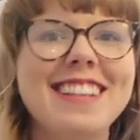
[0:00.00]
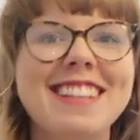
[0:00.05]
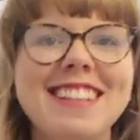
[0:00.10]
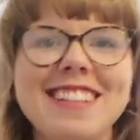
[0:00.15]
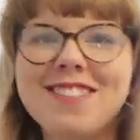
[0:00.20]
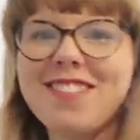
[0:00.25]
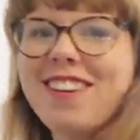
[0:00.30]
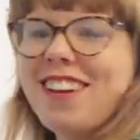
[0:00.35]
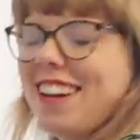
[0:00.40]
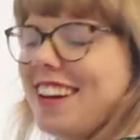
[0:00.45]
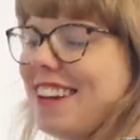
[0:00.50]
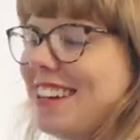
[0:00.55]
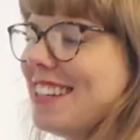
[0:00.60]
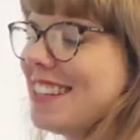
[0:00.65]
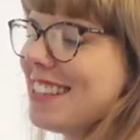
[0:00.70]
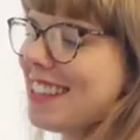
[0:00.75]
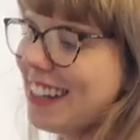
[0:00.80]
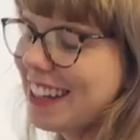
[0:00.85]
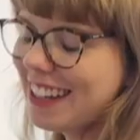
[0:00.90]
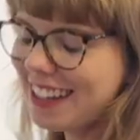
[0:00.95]
this is fun.
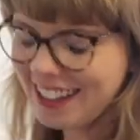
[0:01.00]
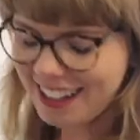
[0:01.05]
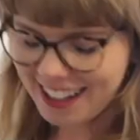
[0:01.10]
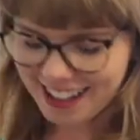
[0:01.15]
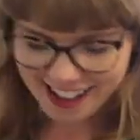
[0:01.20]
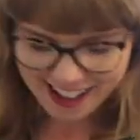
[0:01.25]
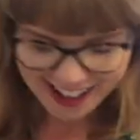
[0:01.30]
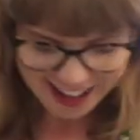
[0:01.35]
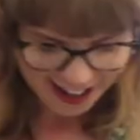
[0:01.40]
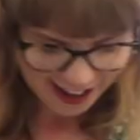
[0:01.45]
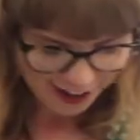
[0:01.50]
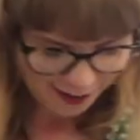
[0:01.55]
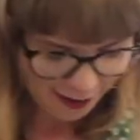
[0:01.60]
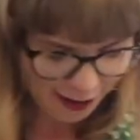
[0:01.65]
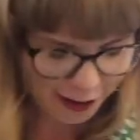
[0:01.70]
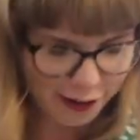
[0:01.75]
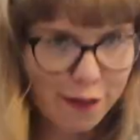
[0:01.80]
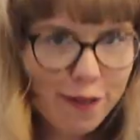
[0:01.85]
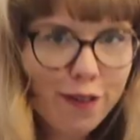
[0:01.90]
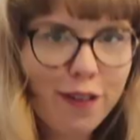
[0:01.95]
It's like a
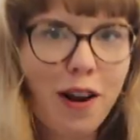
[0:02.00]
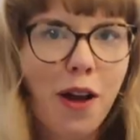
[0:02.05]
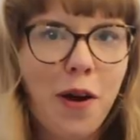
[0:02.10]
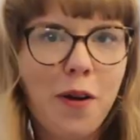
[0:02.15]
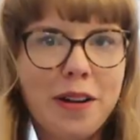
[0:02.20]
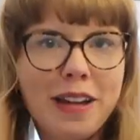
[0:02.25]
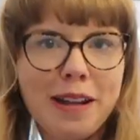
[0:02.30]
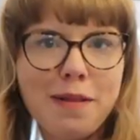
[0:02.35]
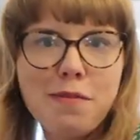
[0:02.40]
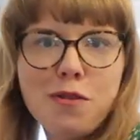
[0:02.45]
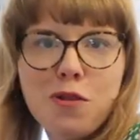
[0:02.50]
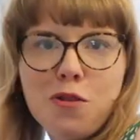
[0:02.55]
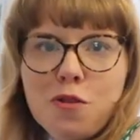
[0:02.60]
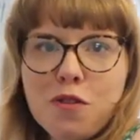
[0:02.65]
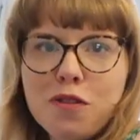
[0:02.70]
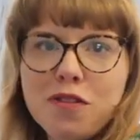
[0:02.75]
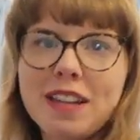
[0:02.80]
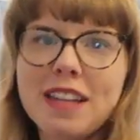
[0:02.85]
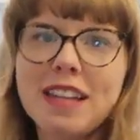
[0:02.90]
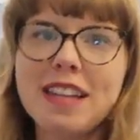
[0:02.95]
very flowy
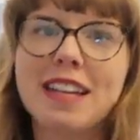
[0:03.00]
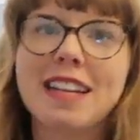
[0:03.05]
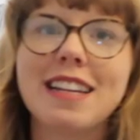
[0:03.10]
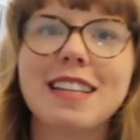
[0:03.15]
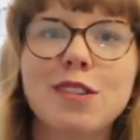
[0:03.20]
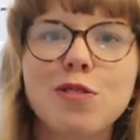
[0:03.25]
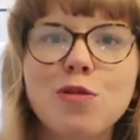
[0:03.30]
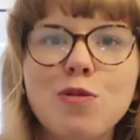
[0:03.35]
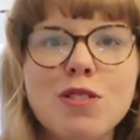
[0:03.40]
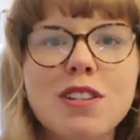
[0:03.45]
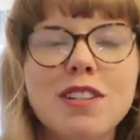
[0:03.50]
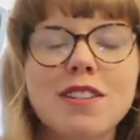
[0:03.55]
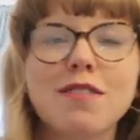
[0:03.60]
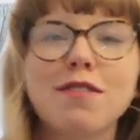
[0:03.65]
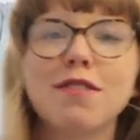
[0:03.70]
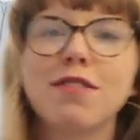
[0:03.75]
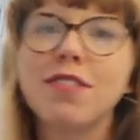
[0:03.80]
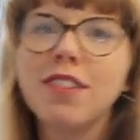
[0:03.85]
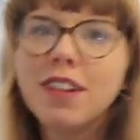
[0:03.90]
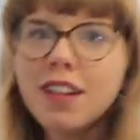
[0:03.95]
movie, sort
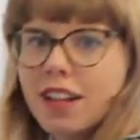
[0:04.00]
of.